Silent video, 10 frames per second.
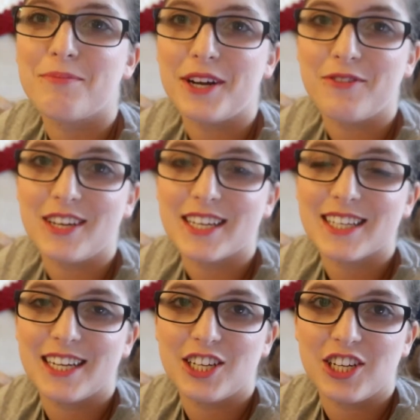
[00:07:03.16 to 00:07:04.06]
But if he
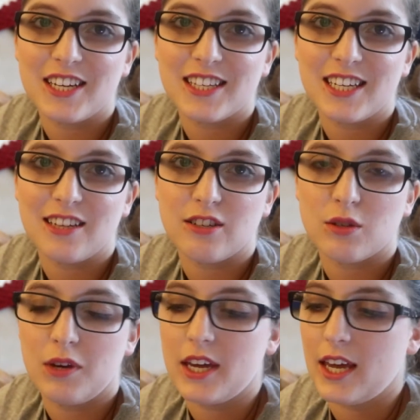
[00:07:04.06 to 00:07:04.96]
doesn't get a chance to get the
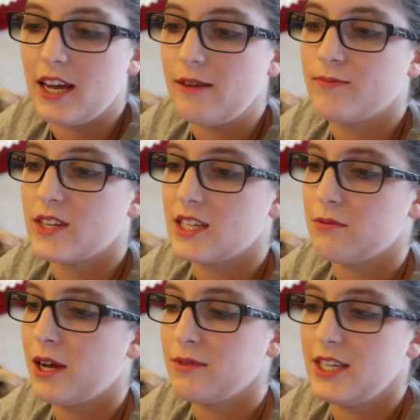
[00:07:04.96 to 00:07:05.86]
squeaky,
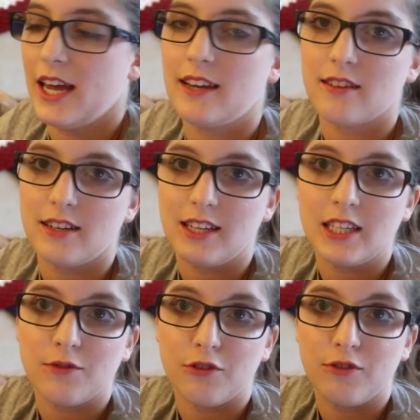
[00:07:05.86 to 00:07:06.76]
sometimes he hangs on to
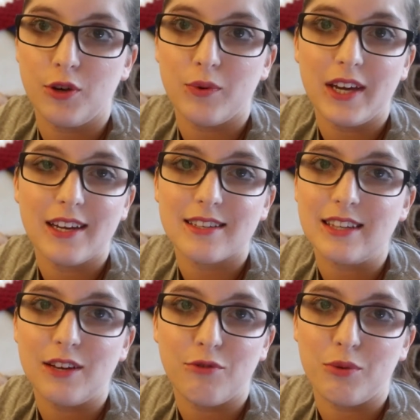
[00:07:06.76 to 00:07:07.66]
these for a few
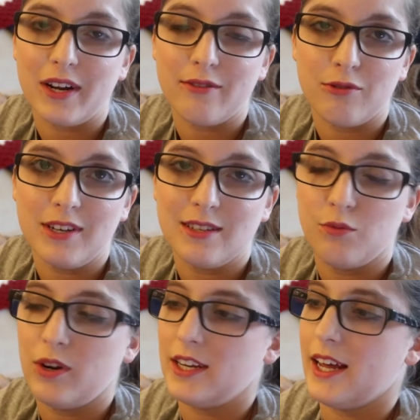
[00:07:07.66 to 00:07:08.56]
weeks, and then for whatever
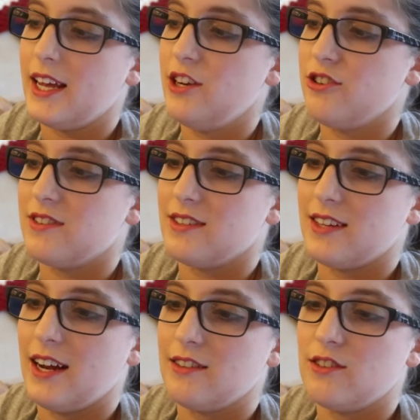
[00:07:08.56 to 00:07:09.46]
reason one day he just
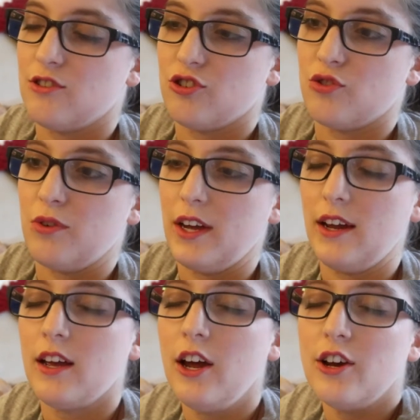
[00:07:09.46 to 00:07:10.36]
decides to destroy
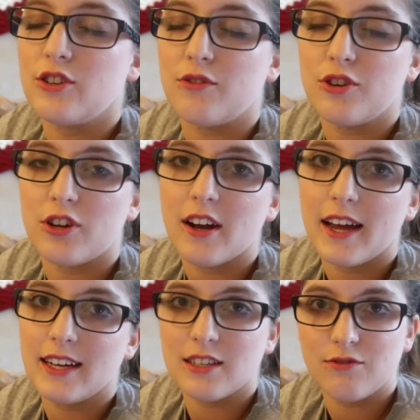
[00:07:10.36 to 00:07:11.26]
it. So if your
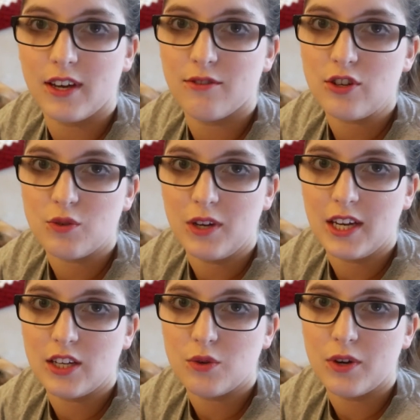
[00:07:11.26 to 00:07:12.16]
dog has a favorite
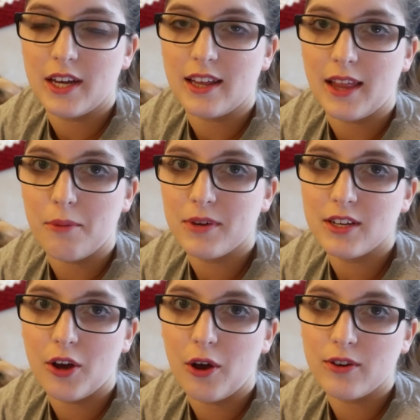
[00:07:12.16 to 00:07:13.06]
squeaky toy, let
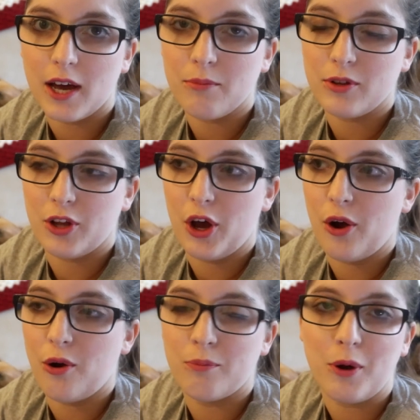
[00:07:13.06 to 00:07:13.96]
me know down
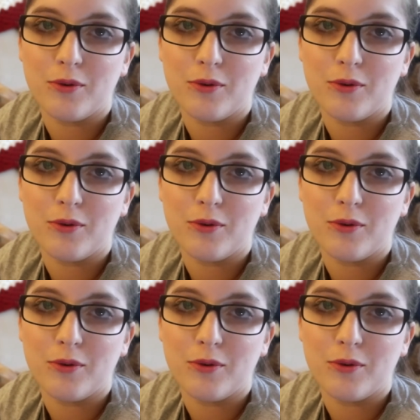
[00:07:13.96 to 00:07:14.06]
below.